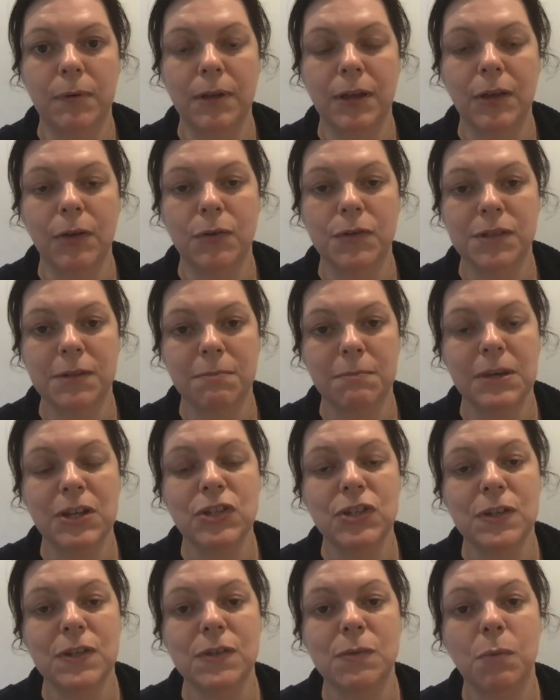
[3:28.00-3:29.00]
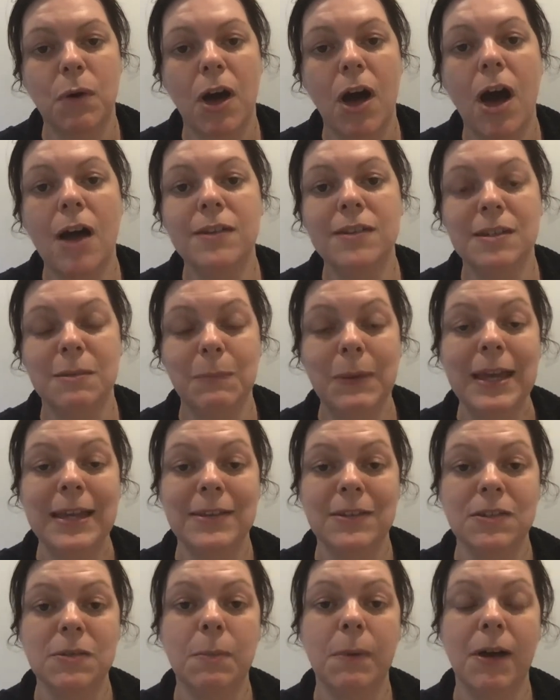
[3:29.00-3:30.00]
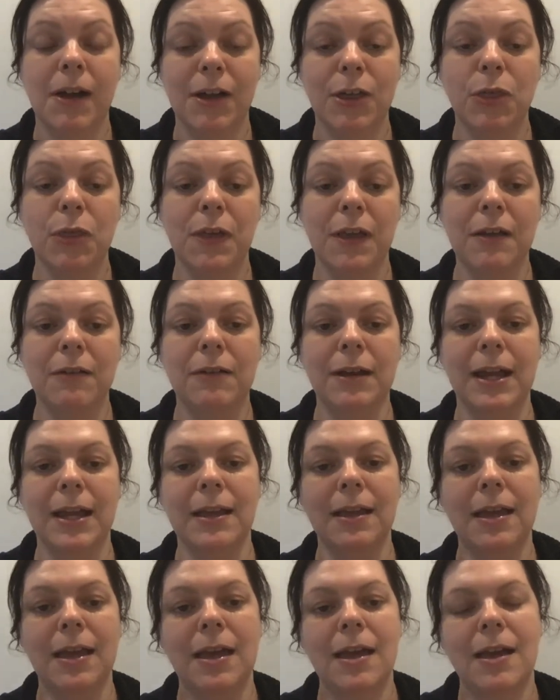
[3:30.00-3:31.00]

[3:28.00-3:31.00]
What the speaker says: submissions were underpinned by theory.